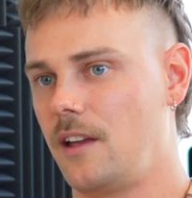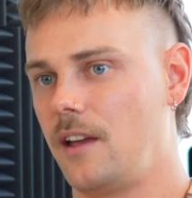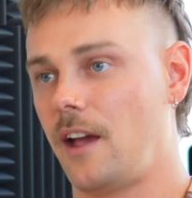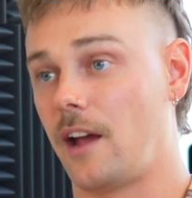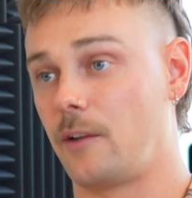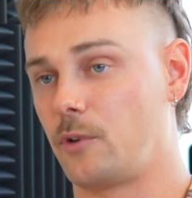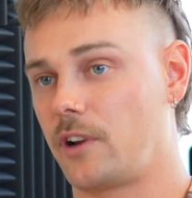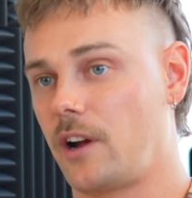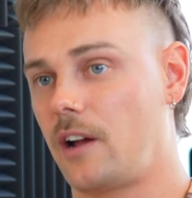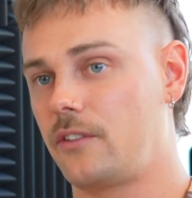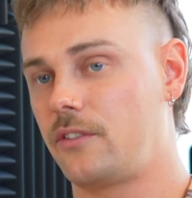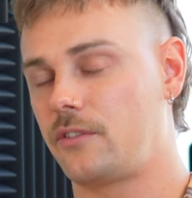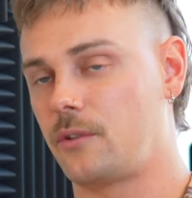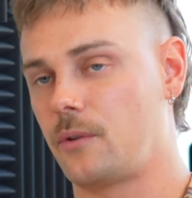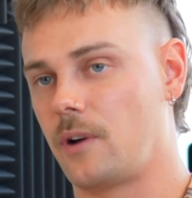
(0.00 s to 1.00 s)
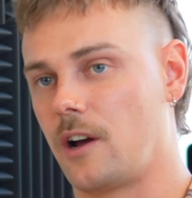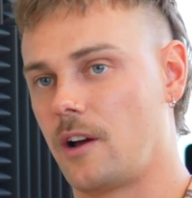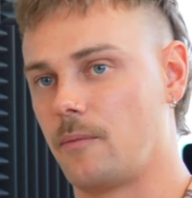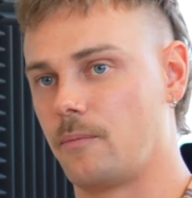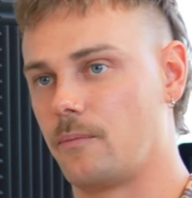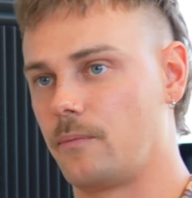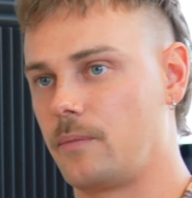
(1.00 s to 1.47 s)
In regards
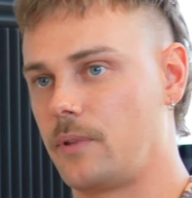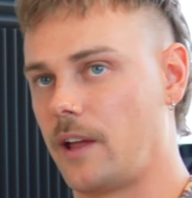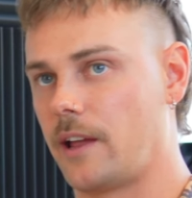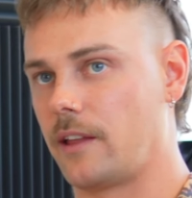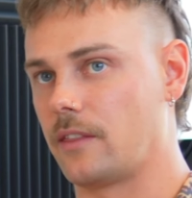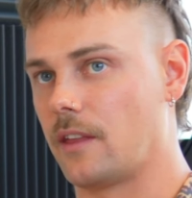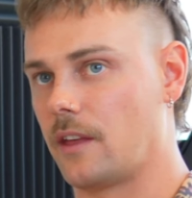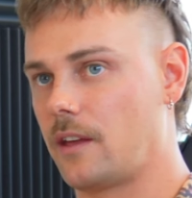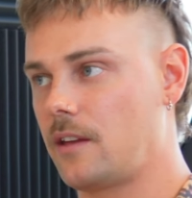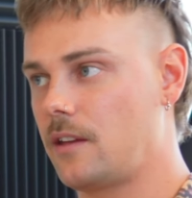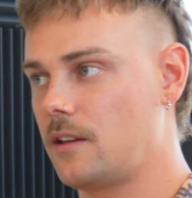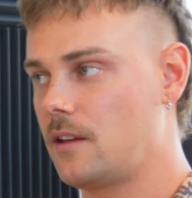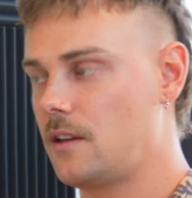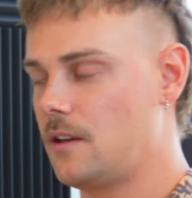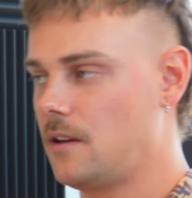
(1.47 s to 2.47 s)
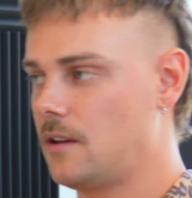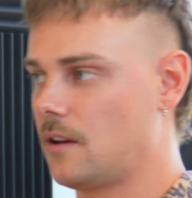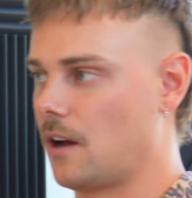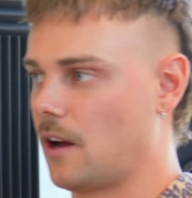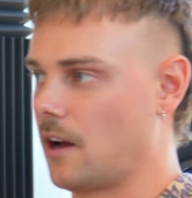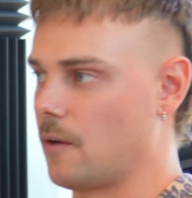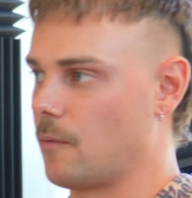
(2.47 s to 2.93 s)
to playing there,
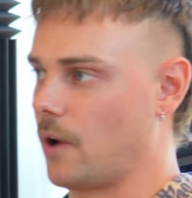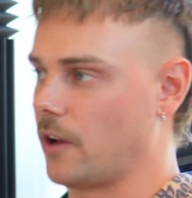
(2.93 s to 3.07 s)
I